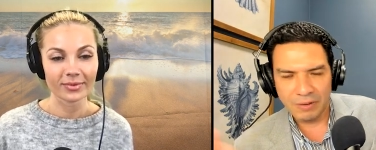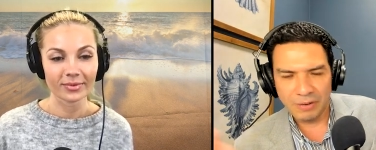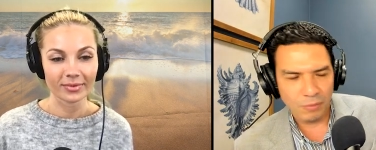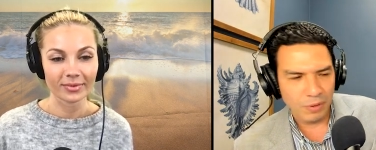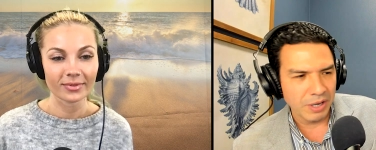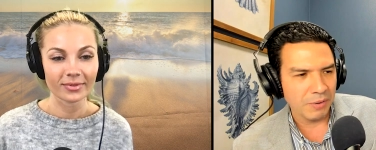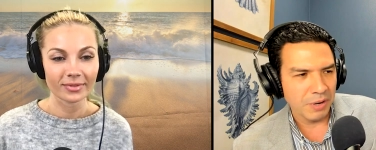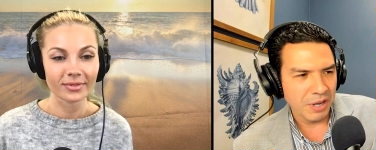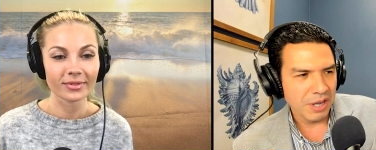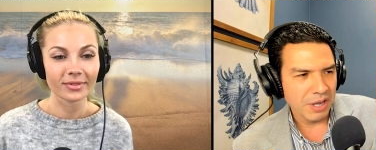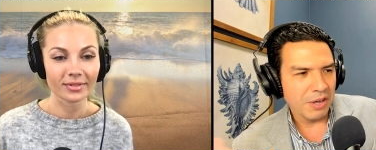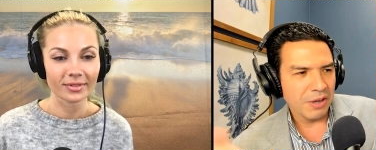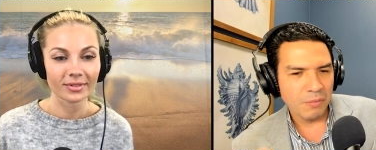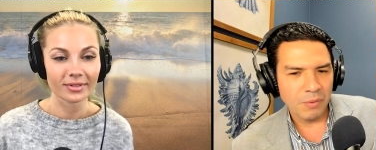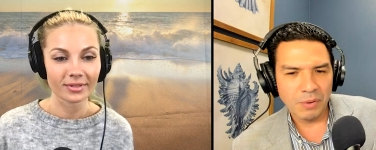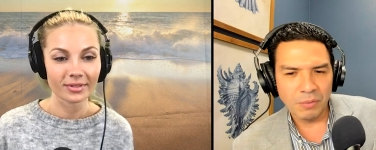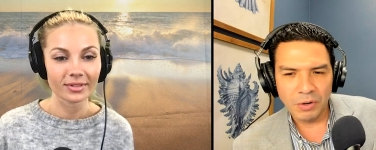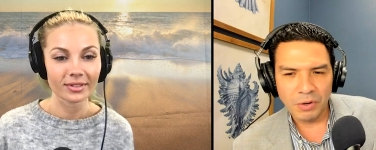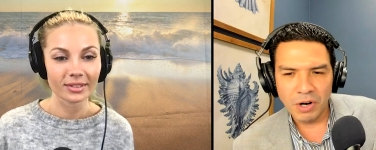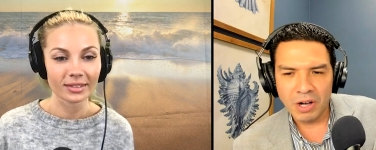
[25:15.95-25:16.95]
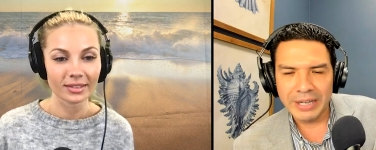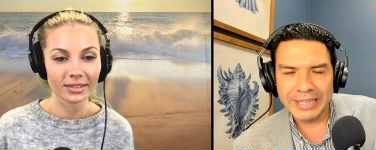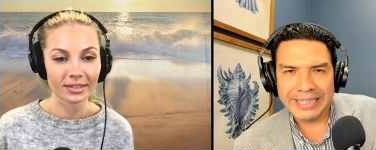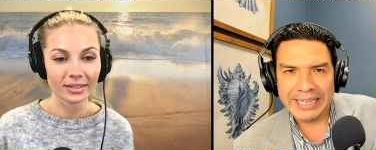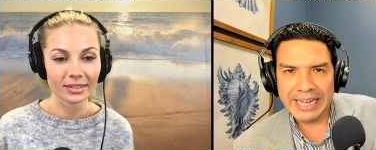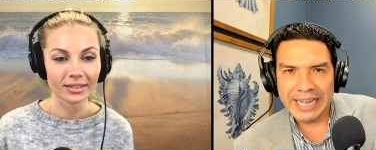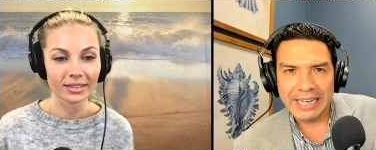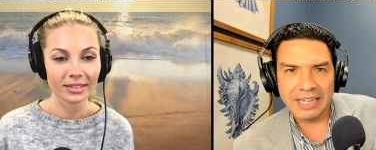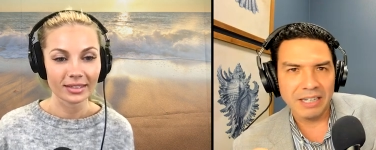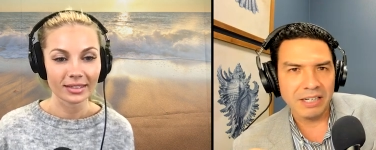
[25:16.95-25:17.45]
Speaker 1: And we we were all
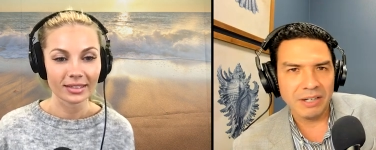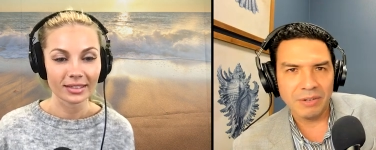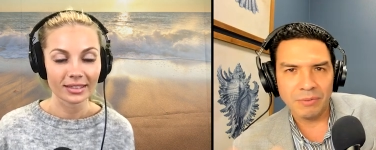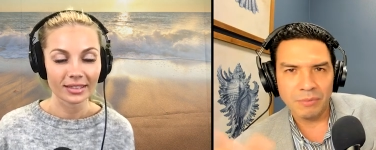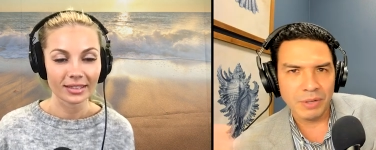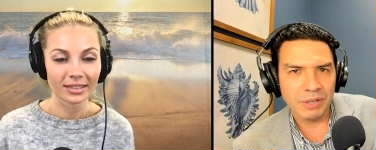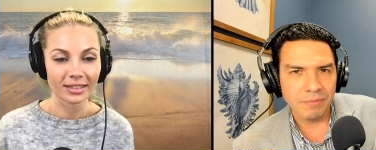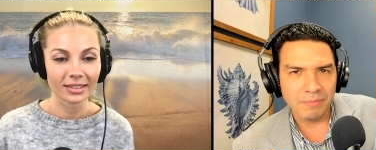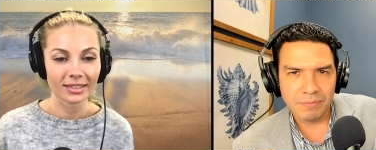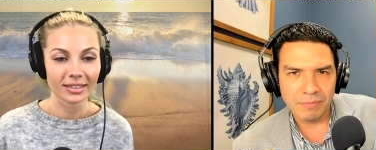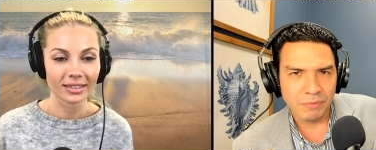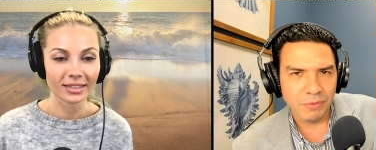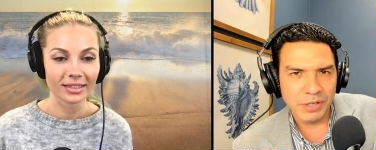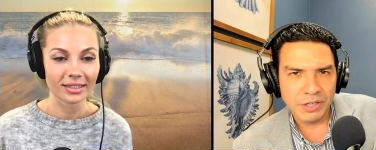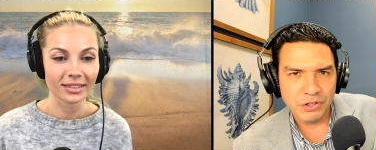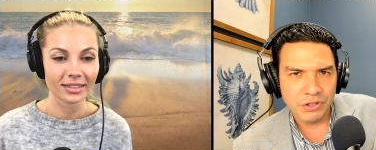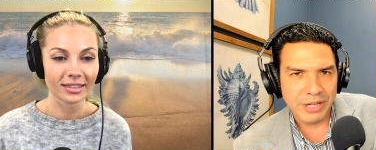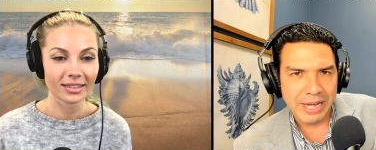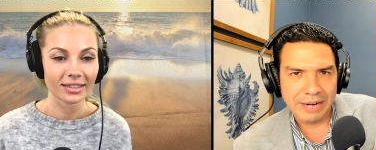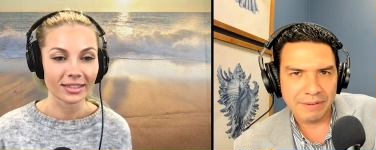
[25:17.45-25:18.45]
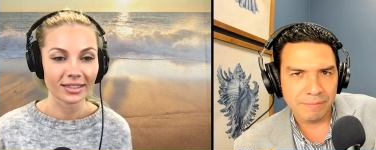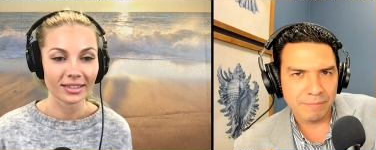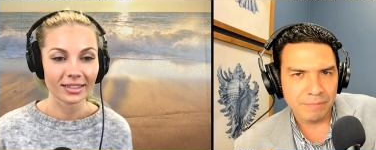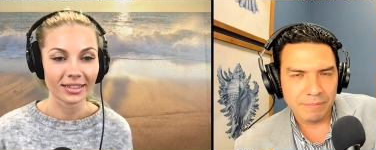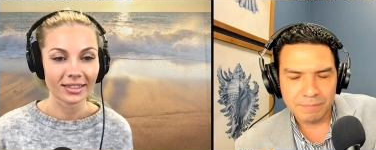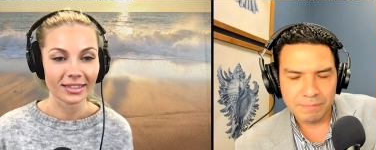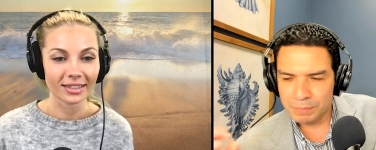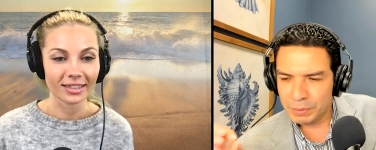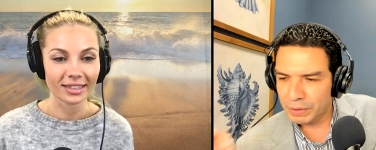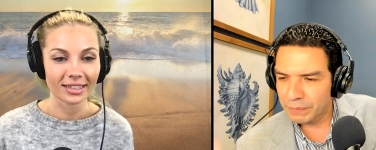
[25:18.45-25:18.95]
at the end, we reached that
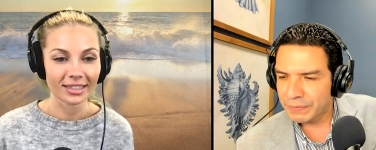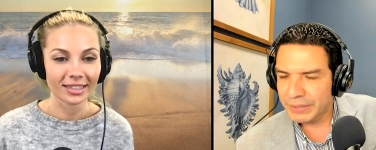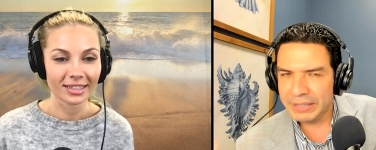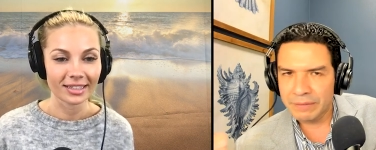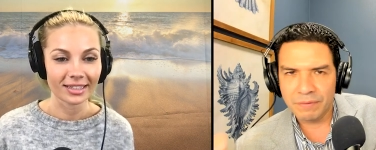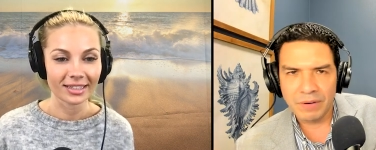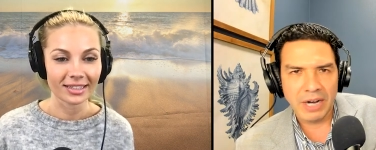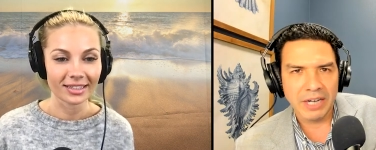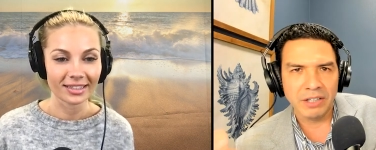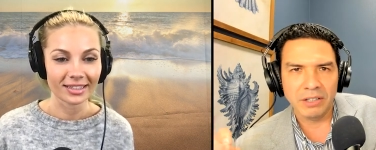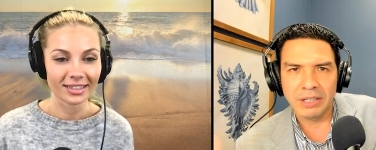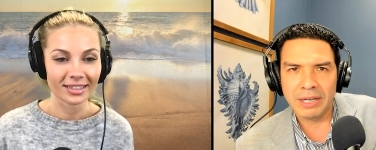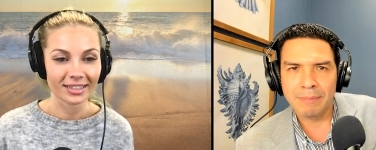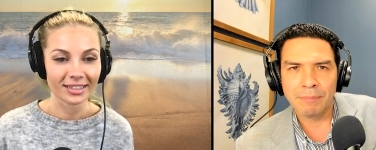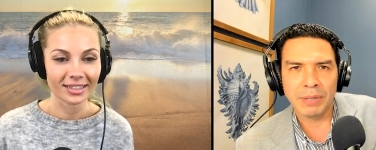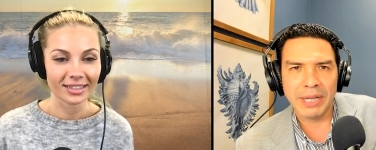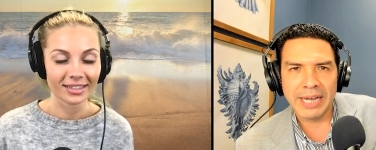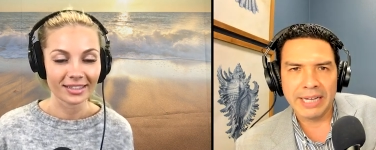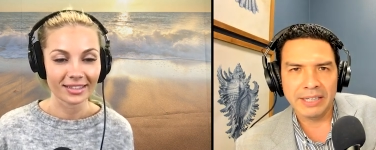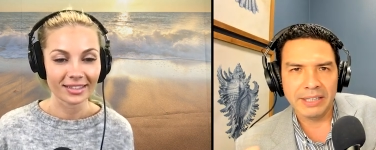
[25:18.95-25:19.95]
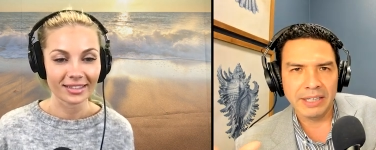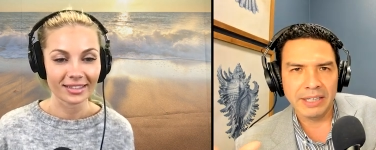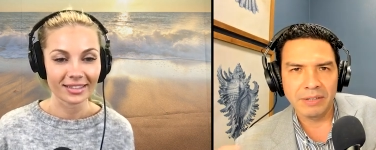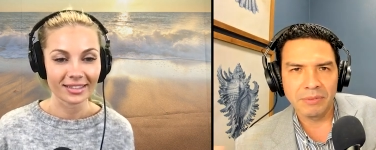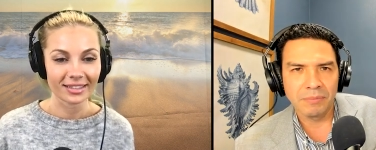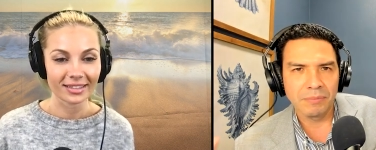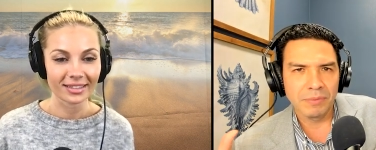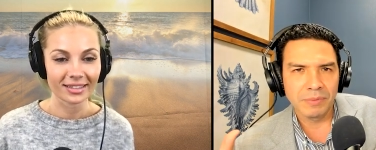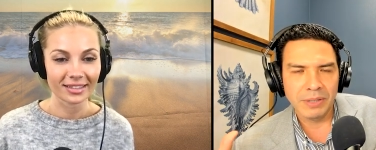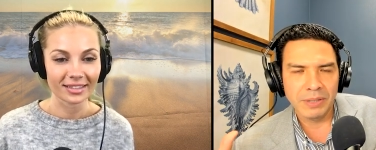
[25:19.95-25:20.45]
perfect final implant
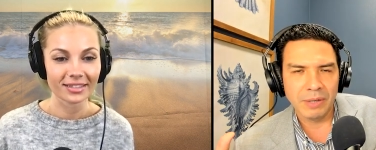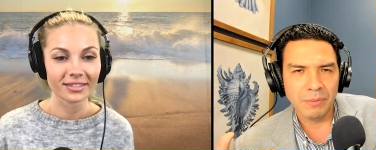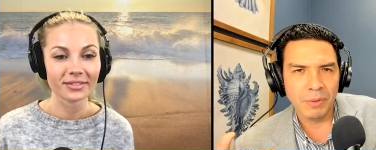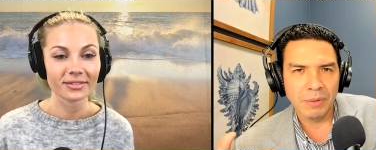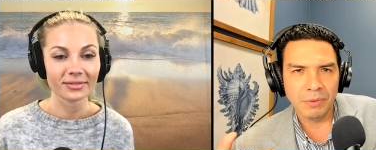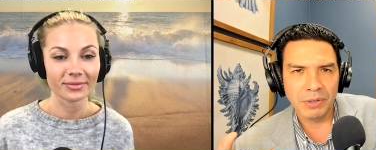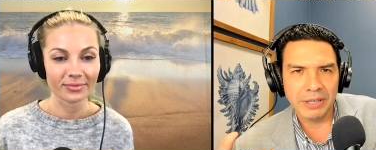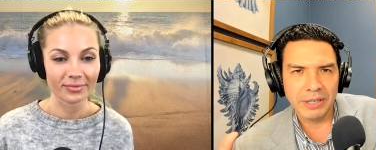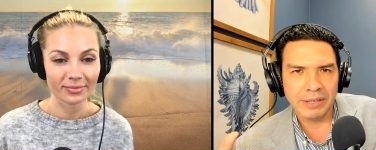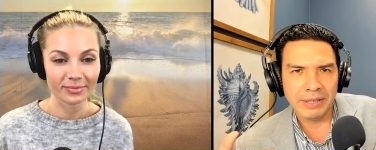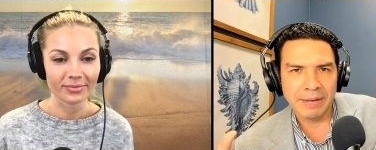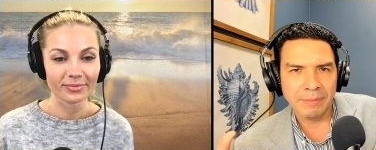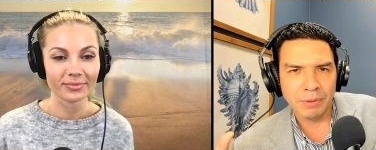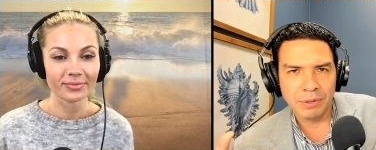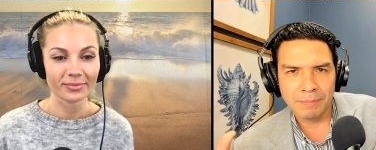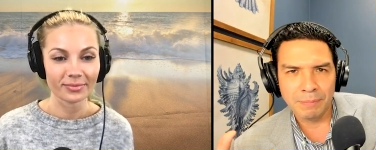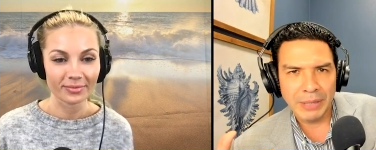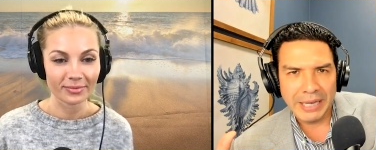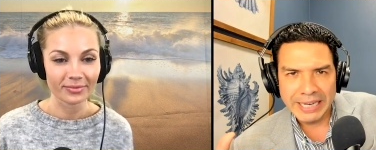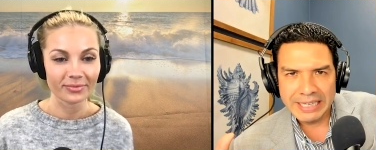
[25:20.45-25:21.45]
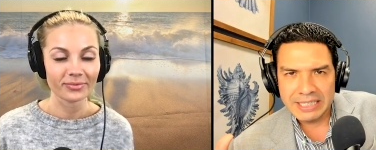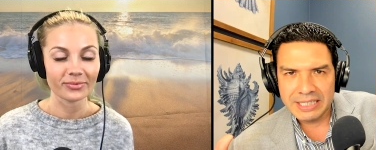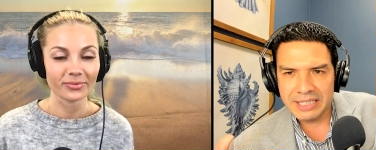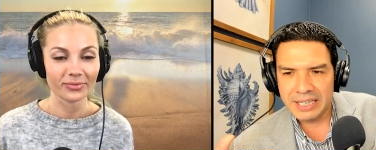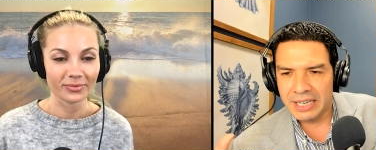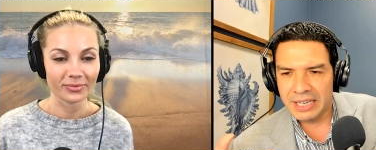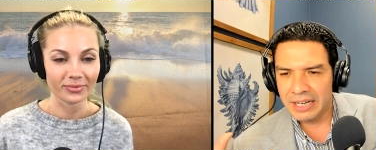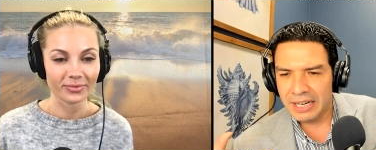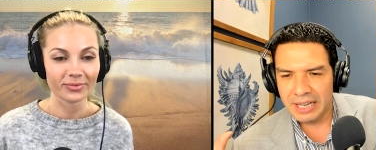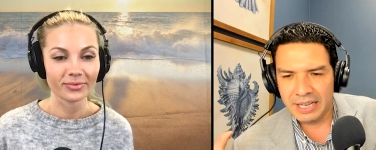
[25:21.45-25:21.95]
that, that we were able to
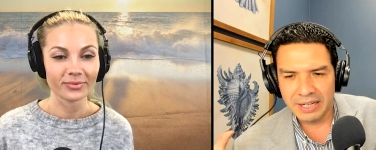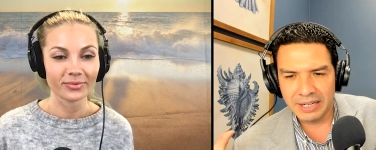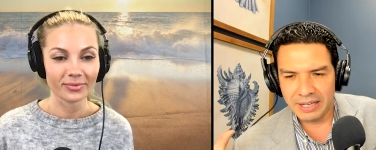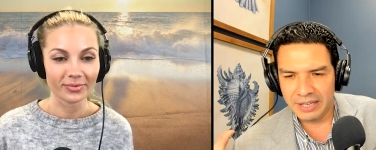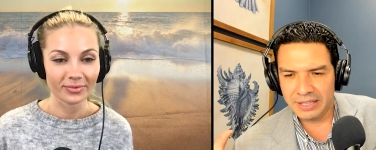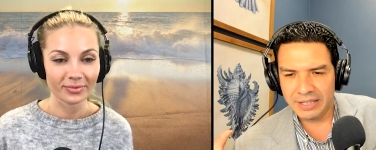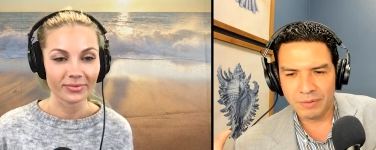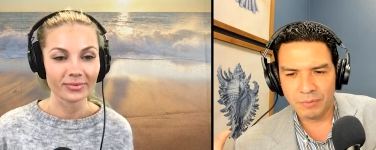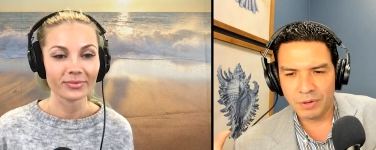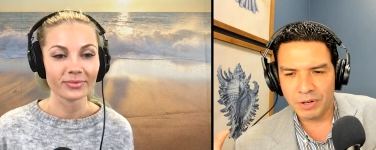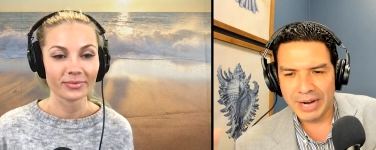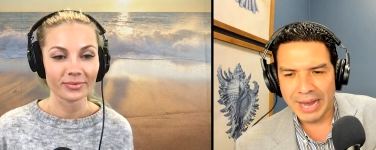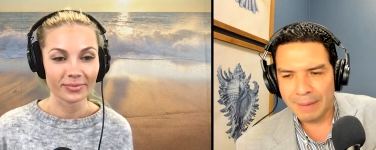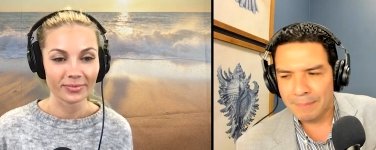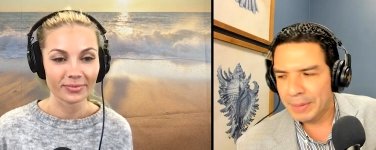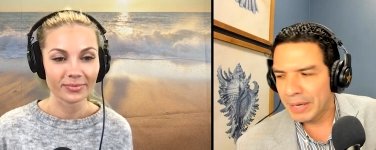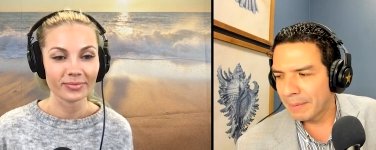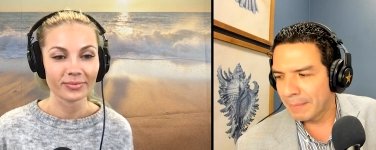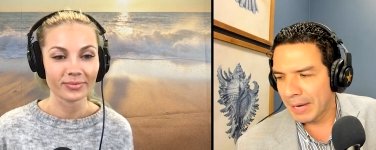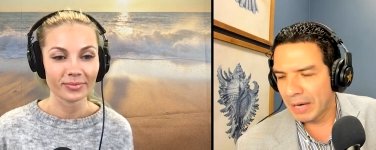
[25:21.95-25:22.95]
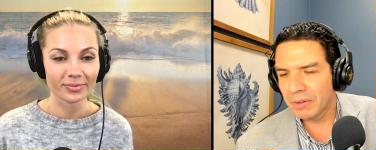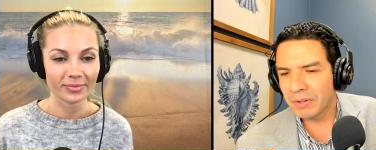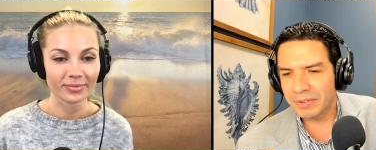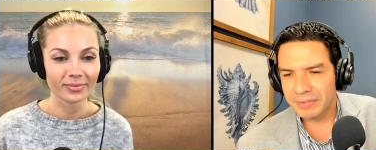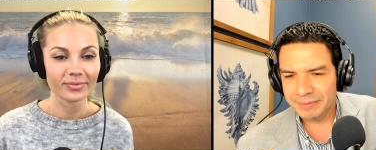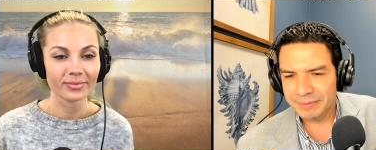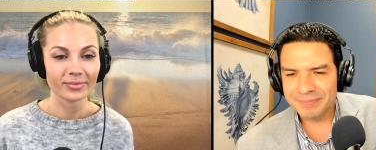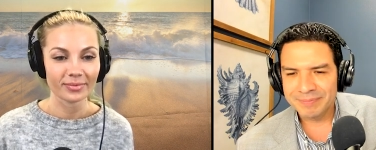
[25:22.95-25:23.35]
place and, and, and that we're happy about.